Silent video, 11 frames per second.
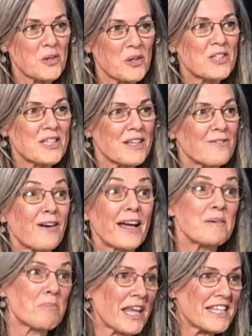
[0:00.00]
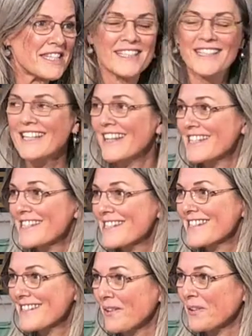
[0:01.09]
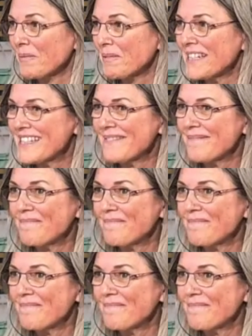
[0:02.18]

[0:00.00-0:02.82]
could find place in this document.